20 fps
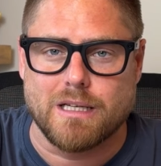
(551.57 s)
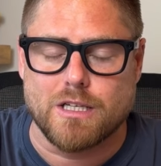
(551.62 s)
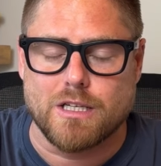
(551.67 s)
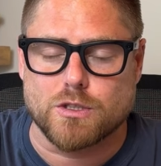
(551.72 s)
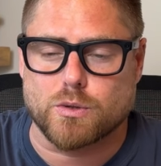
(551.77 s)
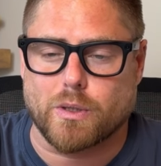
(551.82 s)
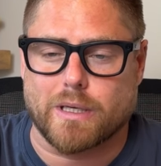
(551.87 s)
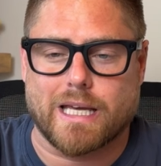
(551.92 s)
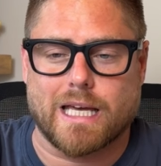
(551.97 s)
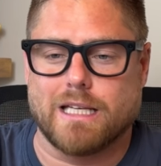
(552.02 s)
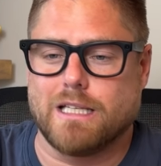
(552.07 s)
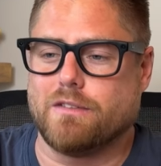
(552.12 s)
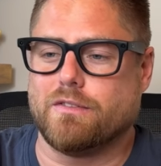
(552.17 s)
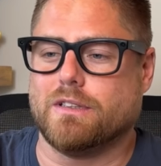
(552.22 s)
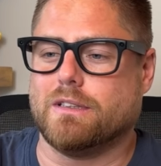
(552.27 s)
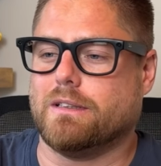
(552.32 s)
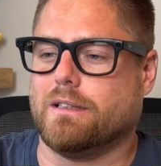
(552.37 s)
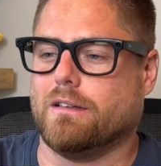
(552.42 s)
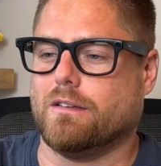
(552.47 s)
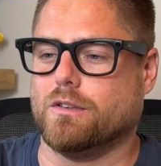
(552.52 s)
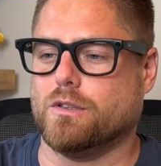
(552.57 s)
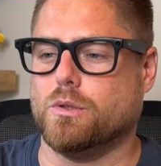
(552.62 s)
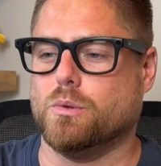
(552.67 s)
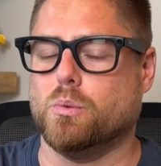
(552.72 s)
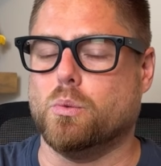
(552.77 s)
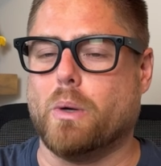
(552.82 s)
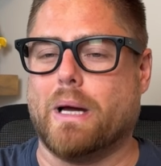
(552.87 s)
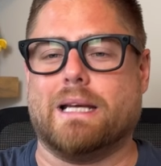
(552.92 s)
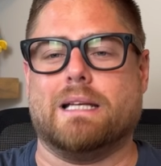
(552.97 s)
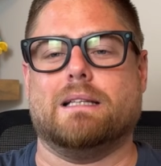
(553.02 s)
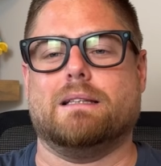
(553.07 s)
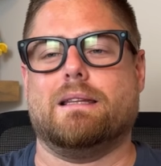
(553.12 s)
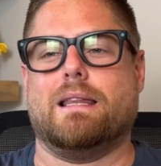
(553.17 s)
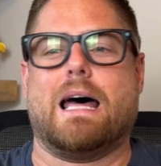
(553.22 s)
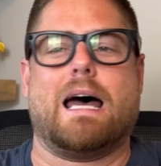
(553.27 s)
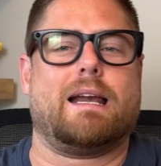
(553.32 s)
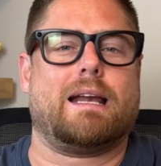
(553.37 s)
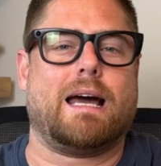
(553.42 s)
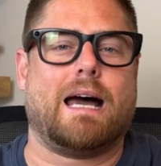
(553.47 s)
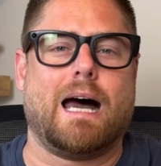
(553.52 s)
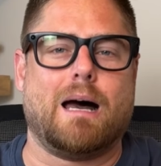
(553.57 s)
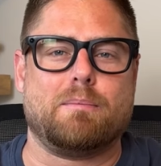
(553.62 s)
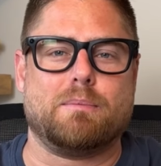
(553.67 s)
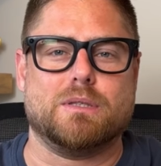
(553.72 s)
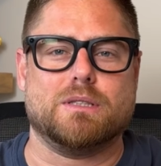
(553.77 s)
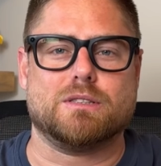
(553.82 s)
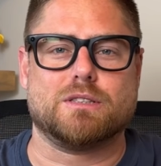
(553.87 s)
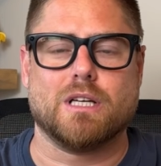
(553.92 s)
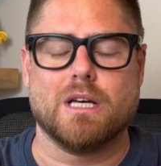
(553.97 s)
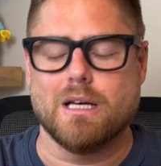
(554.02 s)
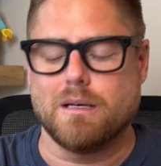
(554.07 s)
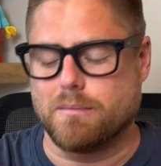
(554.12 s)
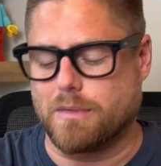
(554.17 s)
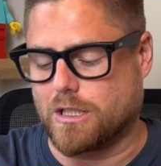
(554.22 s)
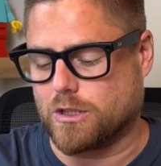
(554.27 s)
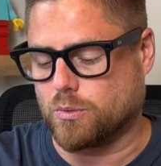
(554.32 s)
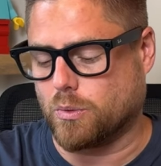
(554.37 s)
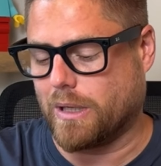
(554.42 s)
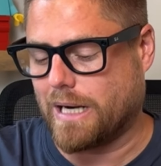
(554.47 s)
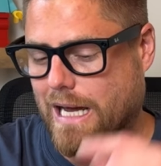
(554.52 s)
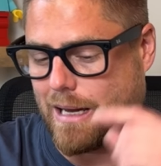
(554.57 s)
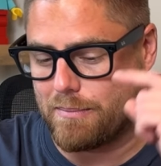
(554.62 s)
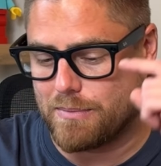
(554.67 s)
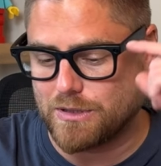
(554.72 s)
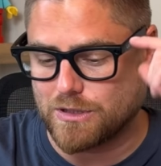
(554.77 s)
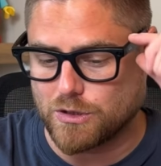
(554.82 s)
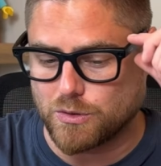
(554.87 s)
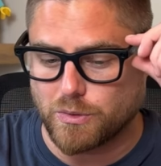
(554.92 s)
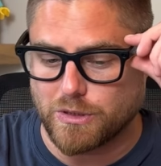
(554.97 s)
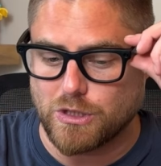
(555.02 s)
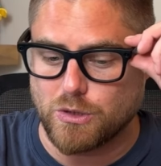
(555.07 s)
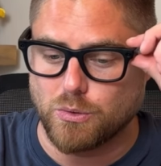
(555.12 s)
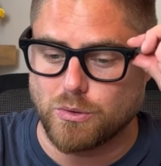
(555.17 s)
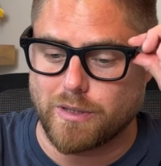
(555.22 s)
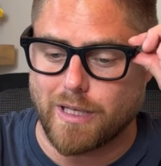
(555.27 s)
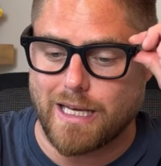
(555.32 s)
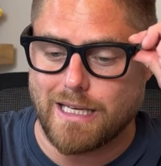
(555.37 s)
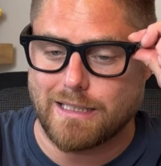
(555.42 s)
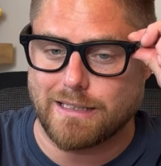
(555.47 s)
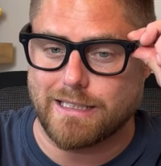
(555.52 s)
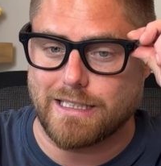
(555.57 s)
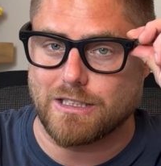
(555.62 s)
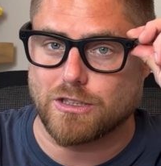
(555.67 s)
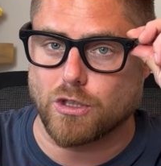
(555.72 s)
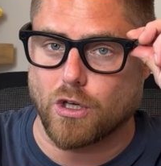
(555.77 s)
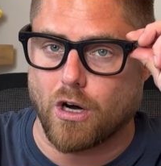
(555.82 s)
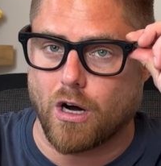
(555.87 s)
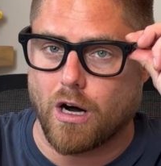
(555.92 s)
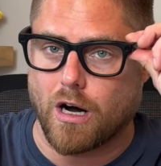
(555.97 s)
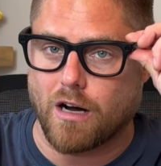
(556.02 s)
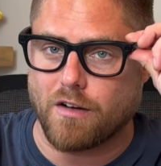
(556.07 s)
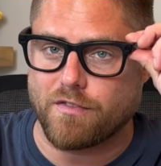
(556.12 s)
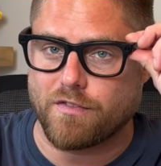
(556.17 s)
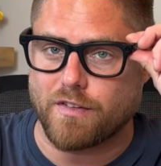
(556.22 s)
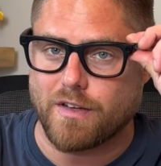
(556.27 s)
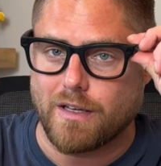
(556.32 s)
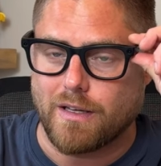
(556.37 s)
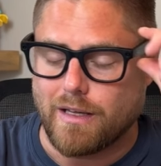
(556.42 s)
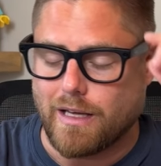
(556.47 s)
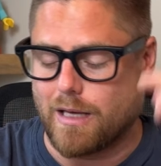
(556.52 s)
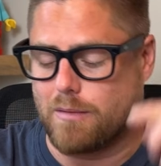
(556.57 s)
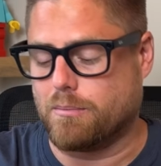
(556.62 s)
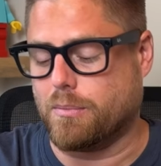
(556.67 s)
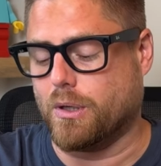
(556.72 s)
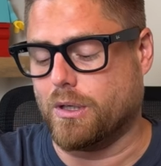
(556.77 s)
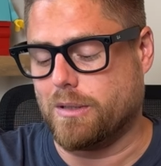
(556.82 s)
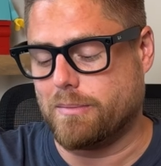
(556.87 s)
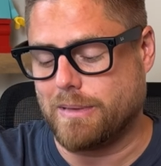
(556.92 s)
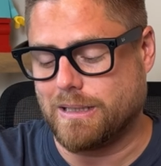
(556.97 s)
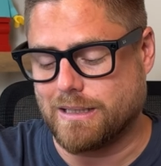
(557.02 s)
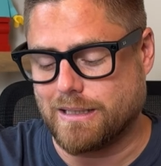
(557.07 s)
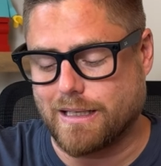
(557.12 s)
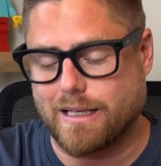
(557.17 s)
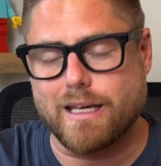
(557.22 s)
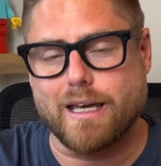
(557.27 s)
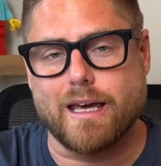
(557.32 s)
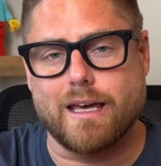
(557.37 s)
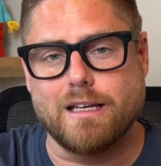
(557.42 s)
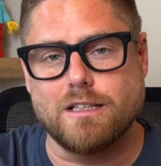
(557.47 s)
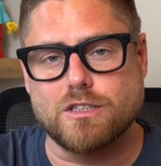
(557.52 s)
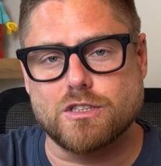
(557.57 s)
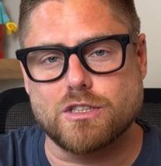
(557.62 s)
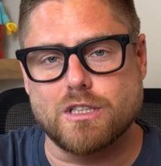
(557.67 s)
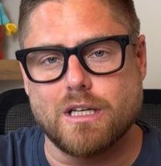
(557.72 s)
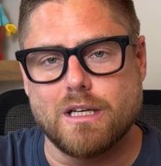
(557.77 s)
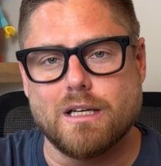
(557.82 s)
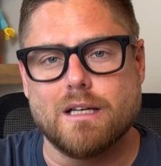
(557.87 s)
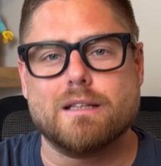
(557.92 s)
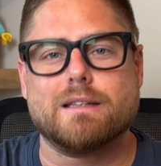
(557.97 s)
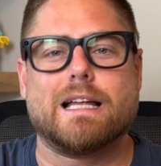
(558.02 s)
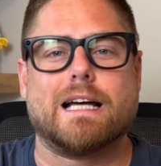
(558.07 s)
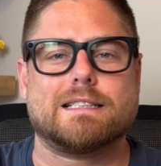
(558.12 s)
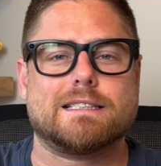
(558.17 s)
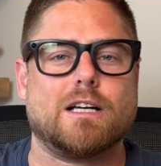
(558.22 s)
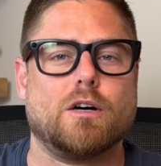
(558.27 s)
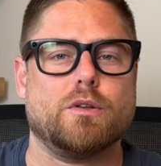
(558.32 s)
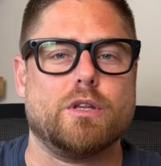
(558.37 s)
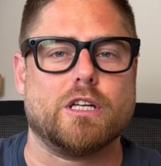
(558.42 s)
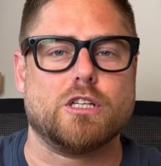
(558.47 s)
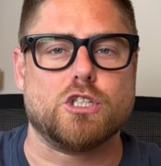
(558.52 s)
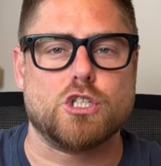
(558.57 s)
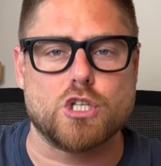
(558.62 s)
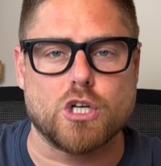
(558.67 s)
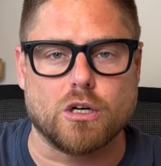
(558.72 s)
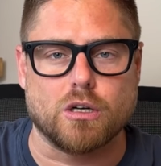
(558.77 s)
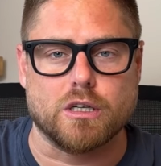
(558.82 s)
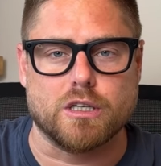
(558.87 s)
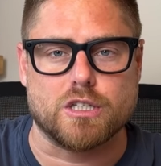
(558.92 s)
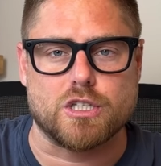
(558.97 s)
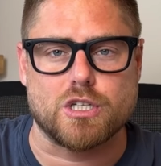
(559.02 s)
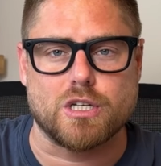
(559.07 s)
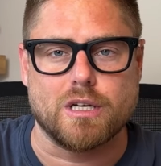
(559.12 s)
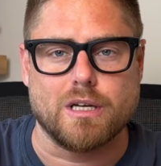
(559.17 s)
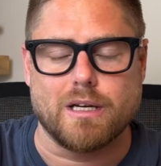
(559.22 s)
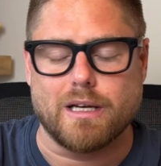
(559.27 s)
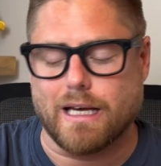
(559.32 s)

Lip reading: So I can't even tell you when that happens, because what happens is when you take these off and put them in the case, that's how they charge.